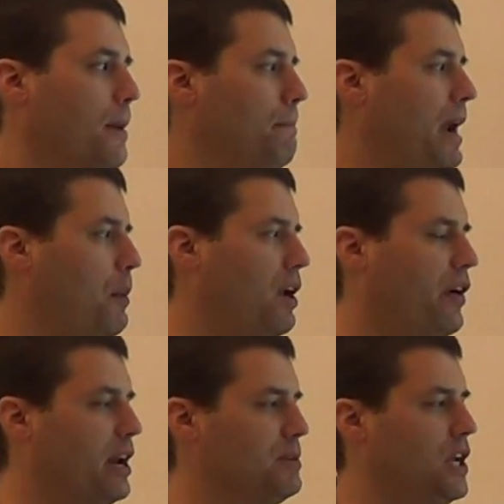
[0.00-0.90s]
But anyway,
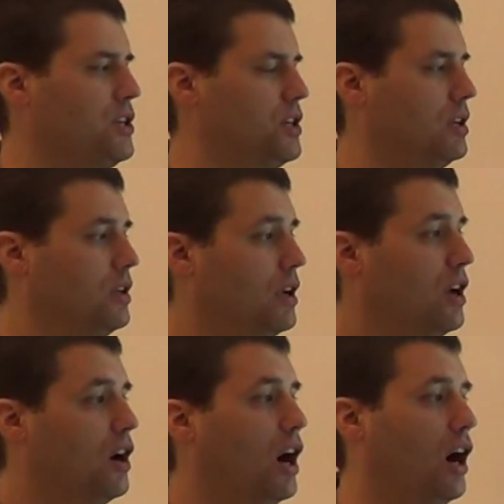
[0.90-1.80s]
randomization,
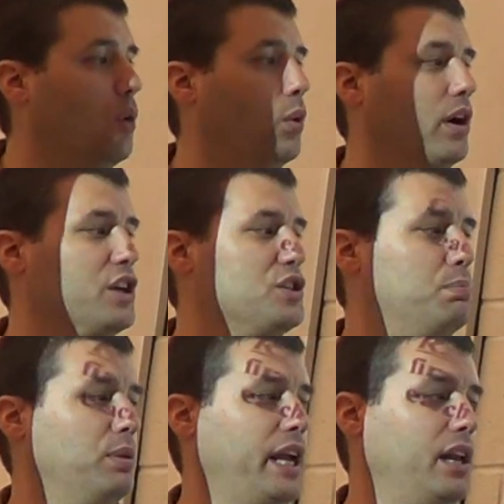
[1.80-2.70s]
we're
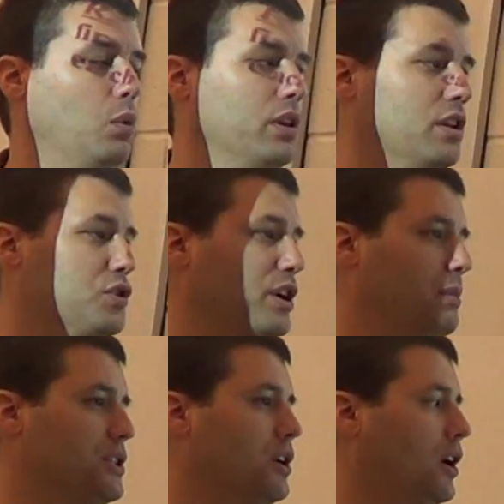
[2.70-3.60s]
explaining what the
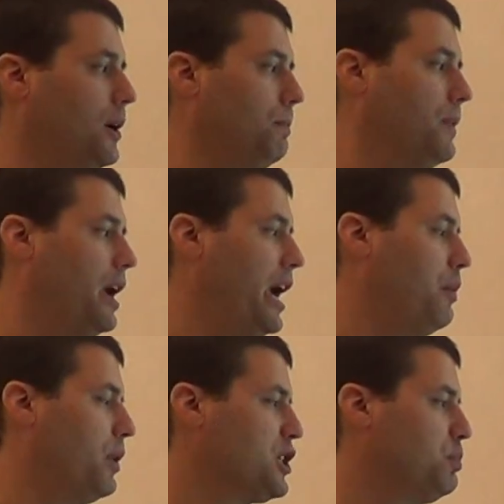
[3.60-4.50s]
treatments are, and
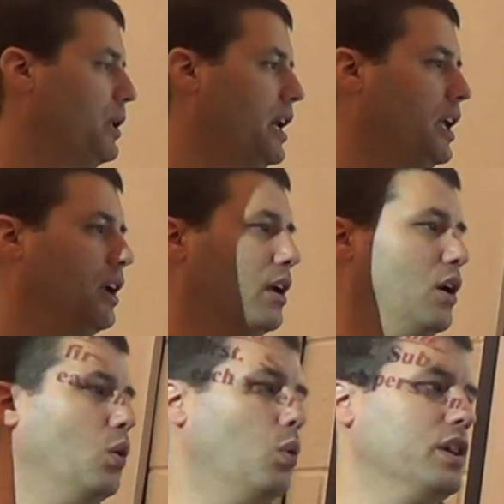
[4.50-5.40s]
we're explaining
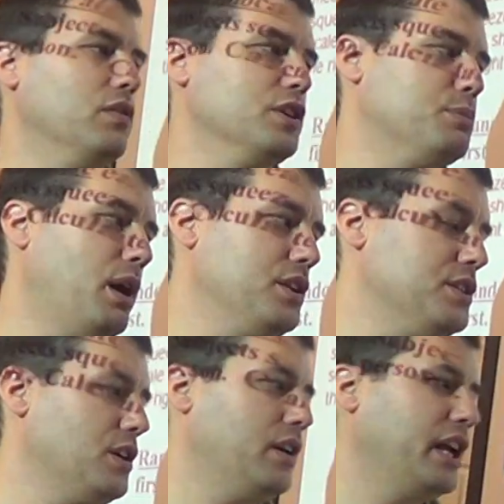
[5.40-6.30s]
what the
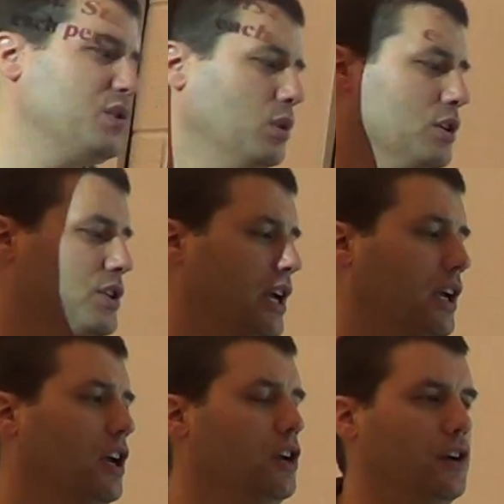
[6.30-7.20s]
responses are, and that's what it looks like.
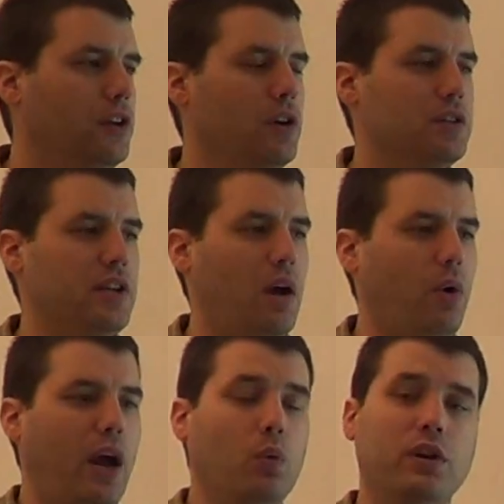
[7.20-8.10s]
You can notice that
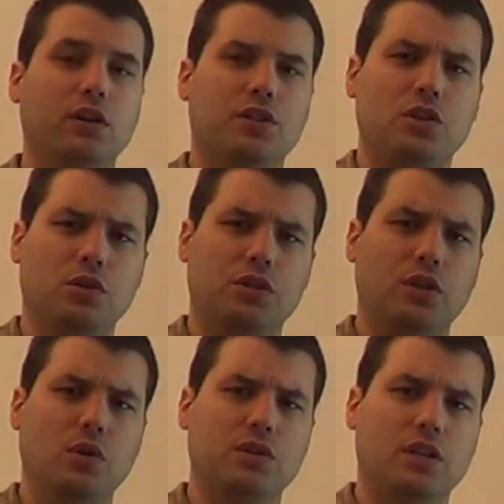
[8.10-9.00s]
why I wouldn't choose to
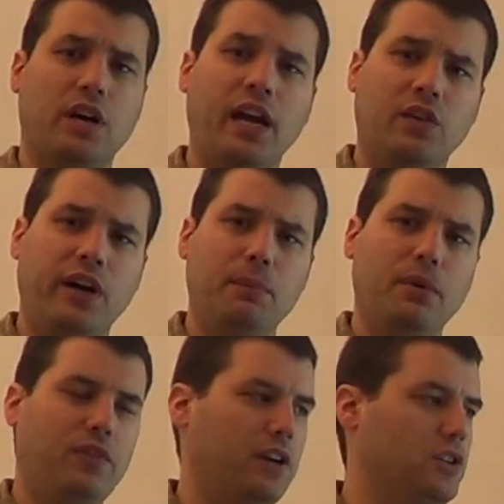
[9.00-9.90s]
use a diagram.
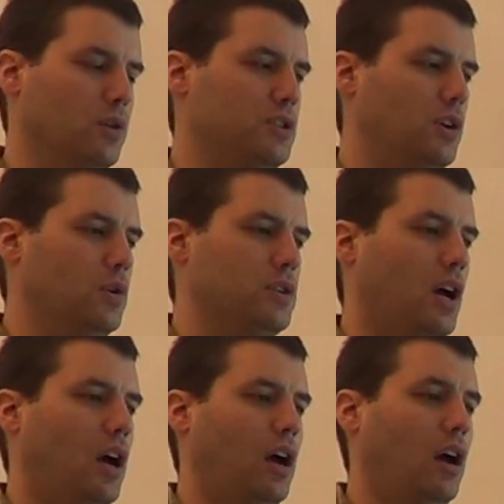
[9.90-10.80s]
If I chose to use
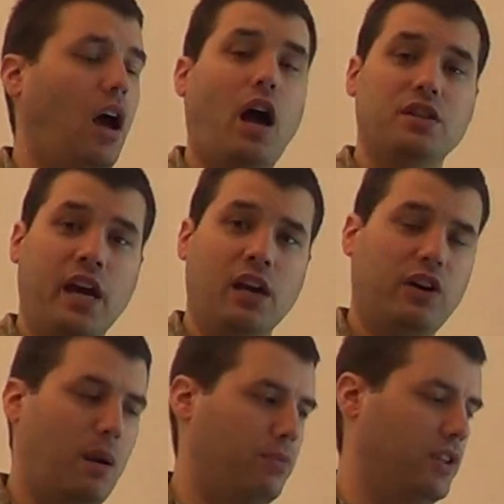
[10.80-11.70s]
a
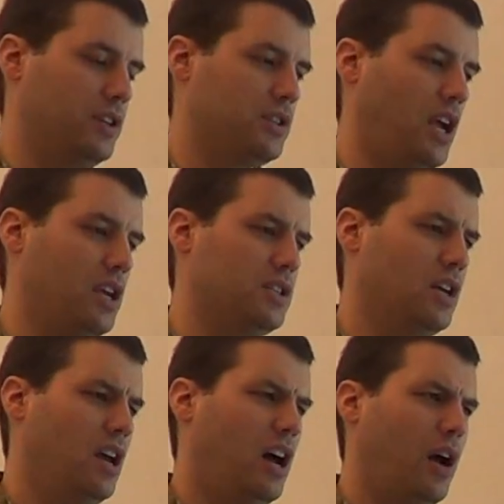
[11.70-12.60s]
diagram for this case,
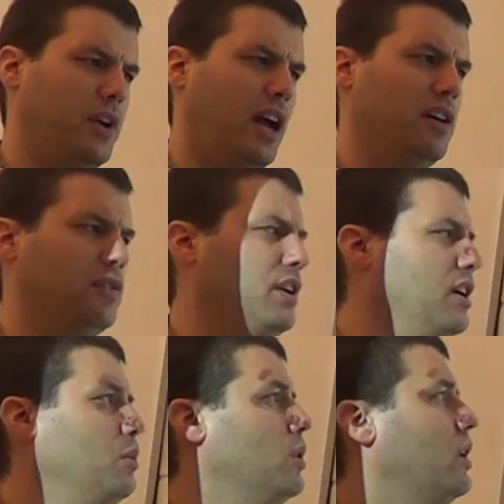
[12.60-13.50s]
I would have,
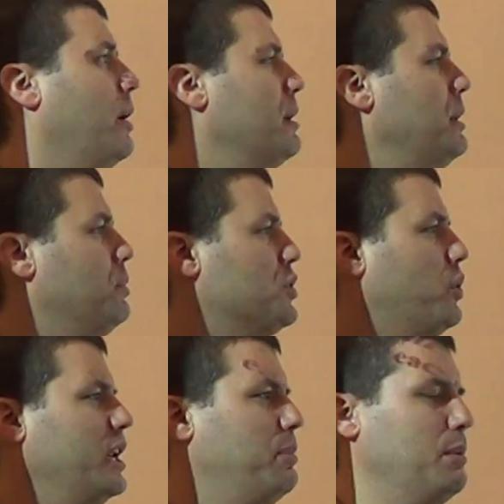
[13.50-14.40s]
well, how many people?
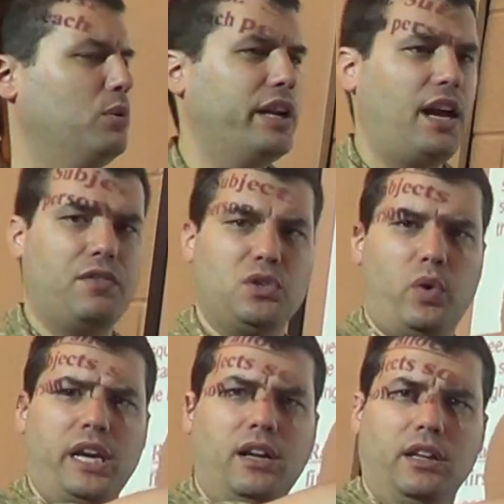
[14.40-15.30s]
20 people. I'd have
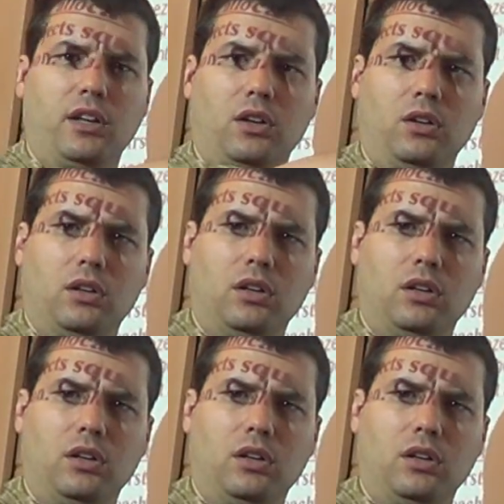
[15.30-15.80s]
20 little